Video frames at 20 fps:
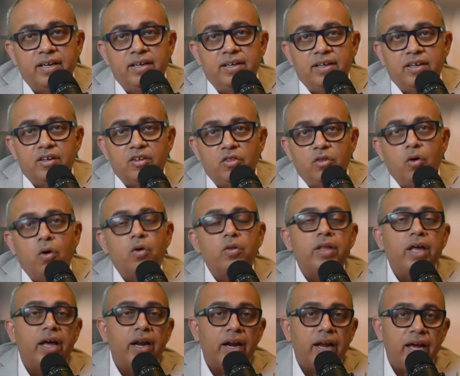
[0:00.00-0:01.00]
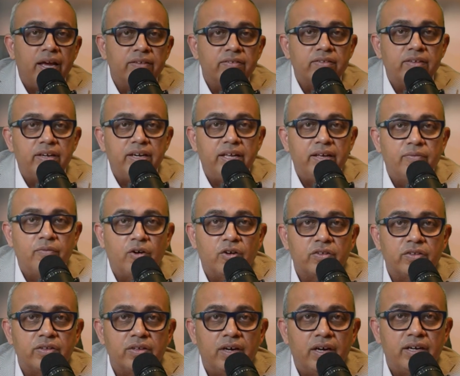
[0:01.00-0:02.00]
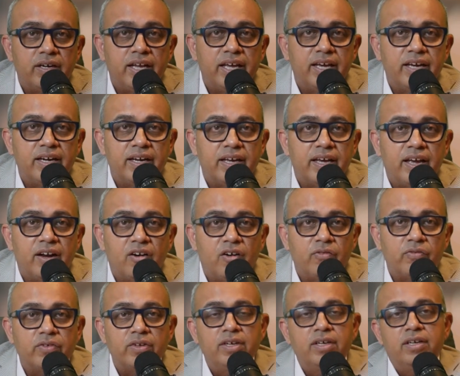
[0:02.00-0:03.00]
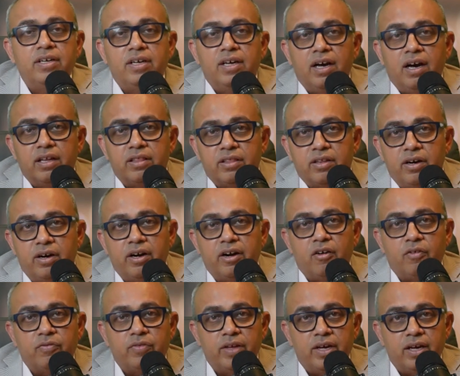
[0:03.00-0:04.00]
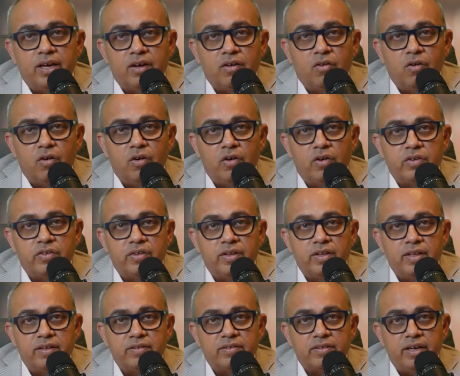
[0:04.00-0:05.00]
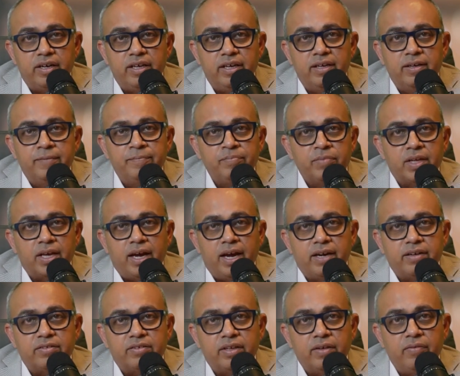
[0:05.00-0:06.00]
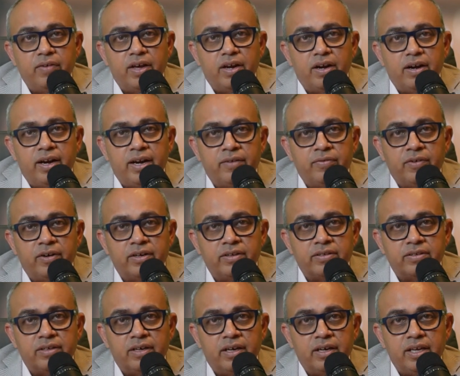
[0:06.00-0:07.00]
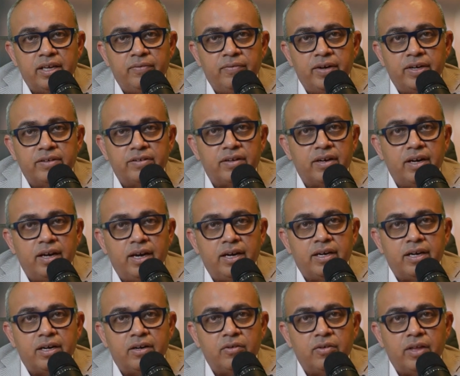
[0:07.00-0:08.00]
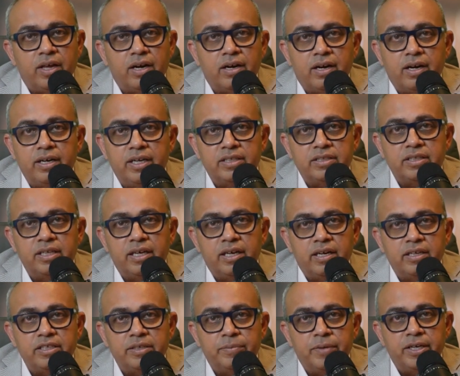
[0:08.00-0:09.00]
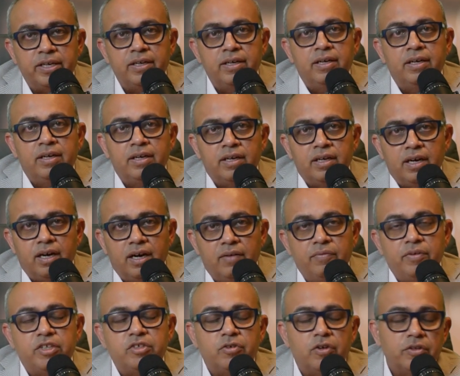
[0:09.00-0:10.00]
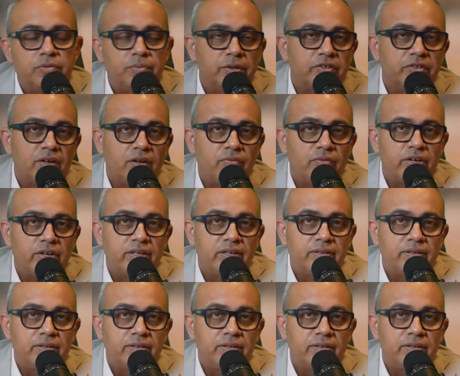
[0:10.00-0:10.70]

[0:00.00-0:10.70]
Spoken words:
though their SCD was taken care of, a third of the cohorts in the study had severe adverse events related to their conditioning regimen, which was busulfan.